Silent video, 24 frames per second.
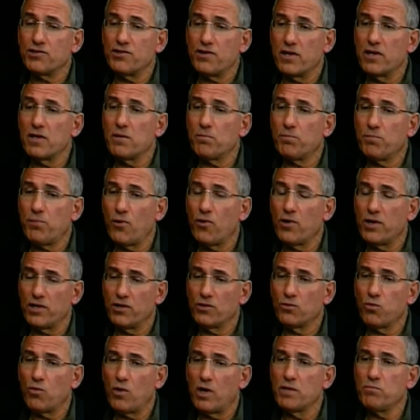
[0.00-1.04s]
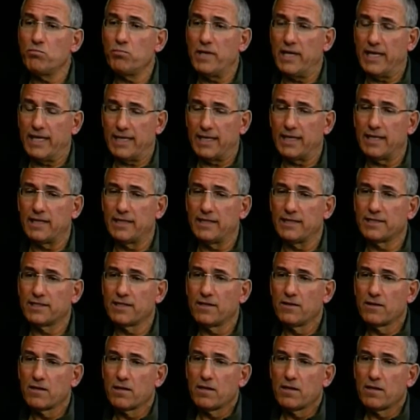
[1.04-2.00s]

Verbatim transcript: and an important one, because